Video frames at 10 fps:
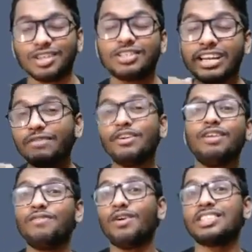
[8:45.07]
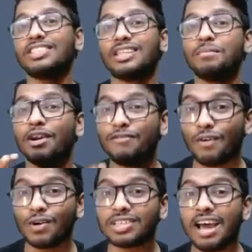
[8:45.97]
So centrifugal force is nothing but a
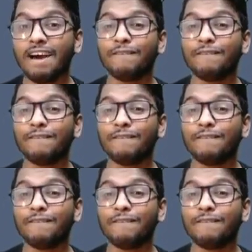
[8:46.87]
force